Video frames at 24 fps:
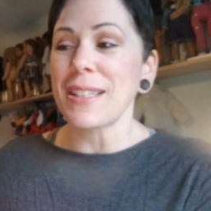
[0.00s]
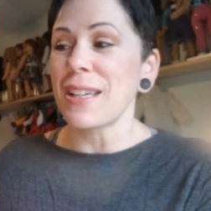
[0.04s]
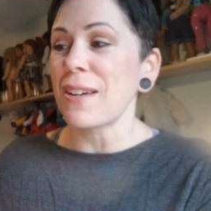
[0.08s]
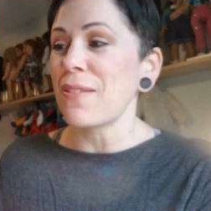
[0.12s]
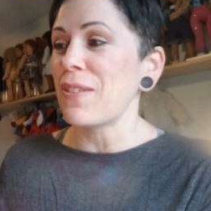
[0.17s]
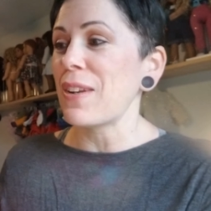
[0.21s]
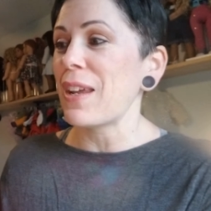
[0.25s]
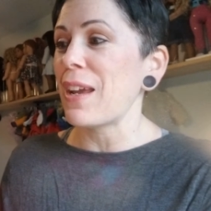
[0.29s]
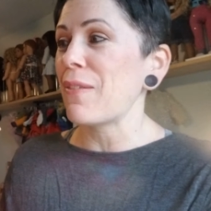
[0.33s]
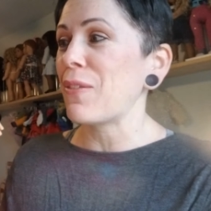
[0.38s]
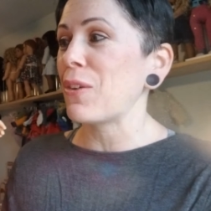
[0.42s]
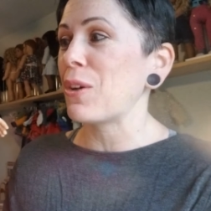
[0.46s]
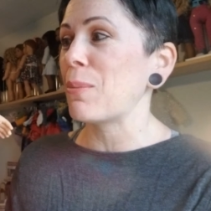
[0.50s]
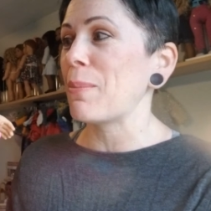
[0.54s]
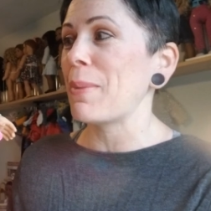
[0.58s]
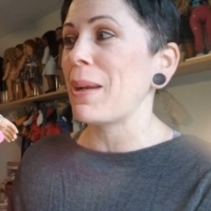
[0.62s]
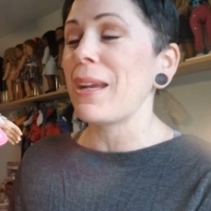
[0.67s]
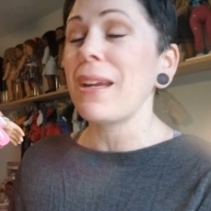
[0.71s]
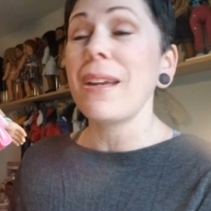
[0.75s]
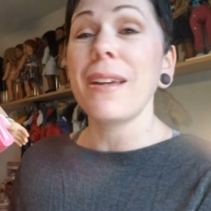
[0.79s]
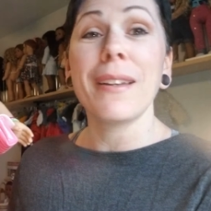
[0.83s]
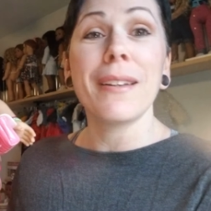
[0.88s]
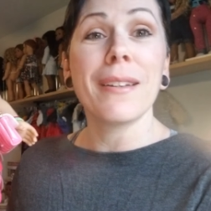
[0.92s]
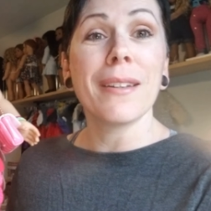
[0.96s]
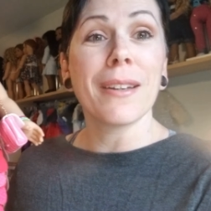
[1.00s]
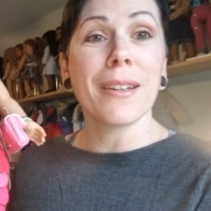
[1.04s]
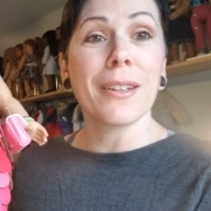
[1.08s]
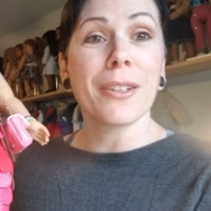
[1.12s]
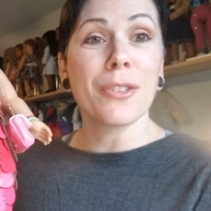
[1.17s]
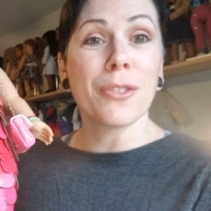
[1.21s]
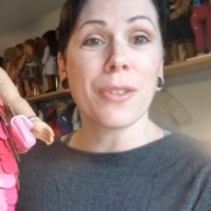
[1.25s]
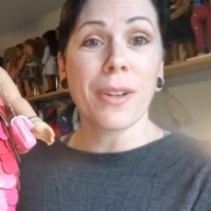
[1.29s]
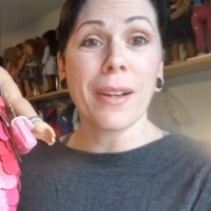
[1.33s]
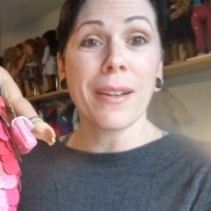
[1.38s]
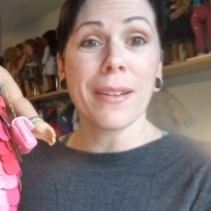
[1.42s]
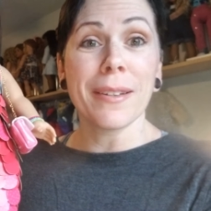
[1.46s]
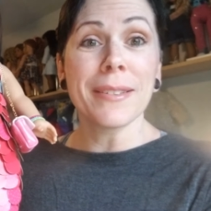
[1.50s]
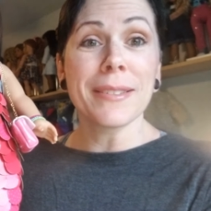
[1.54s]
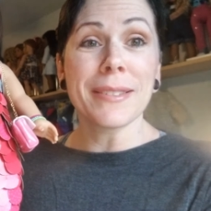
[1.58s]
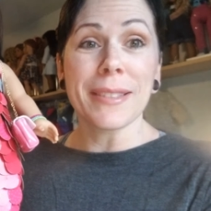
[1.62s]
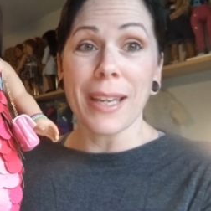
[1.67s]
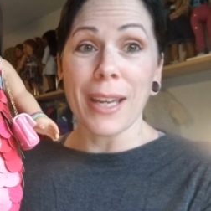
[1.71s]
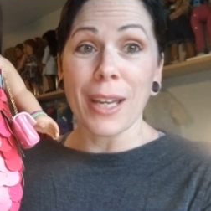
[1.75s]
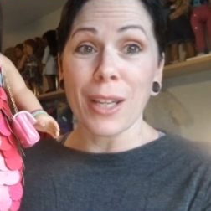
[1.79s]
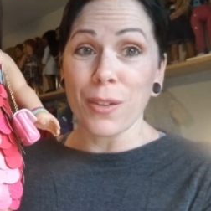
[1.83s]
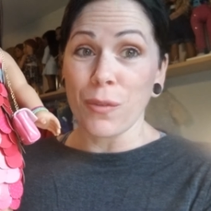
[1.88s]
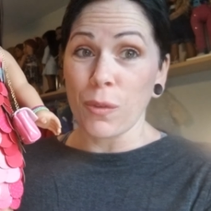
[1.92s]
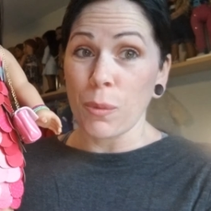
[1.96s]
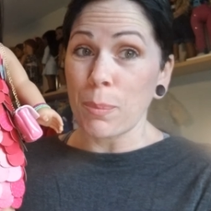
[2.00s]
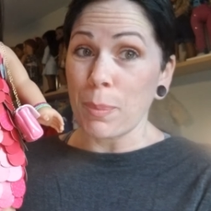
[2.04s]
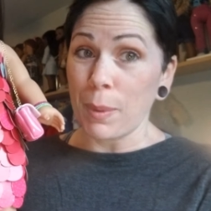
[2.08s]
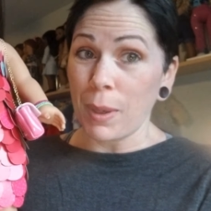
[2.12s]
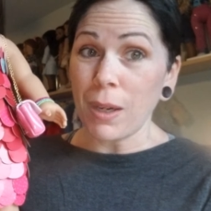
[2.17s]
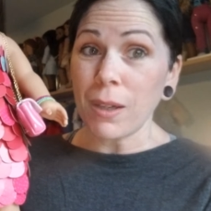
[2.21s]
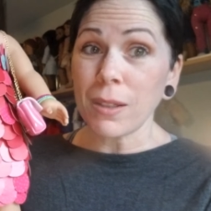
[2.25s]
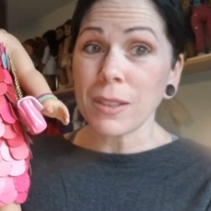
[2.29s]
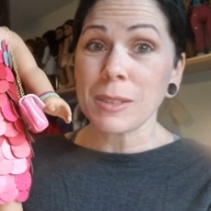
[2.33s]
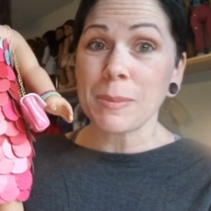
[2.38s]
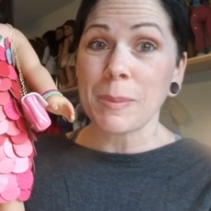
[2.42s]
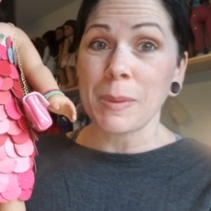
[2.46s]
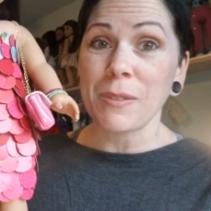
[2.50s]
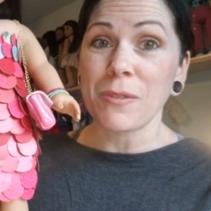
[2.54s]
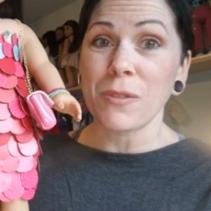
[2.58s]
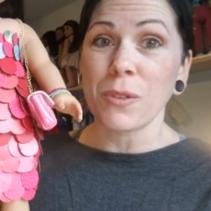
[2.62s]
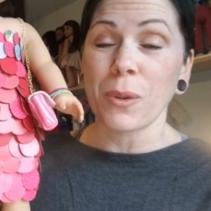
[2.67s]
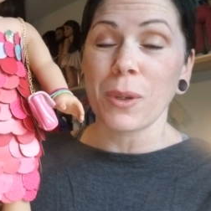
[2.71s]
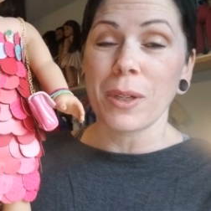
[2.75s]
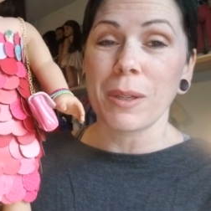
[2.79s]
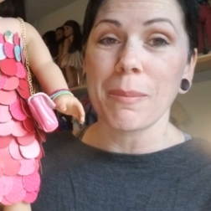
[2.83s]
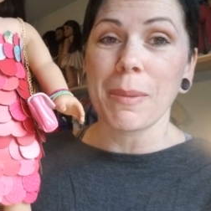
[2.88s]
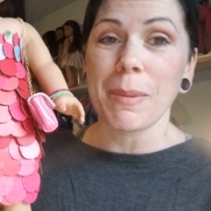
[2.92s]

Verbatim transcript: I've never made a dress out of a box before in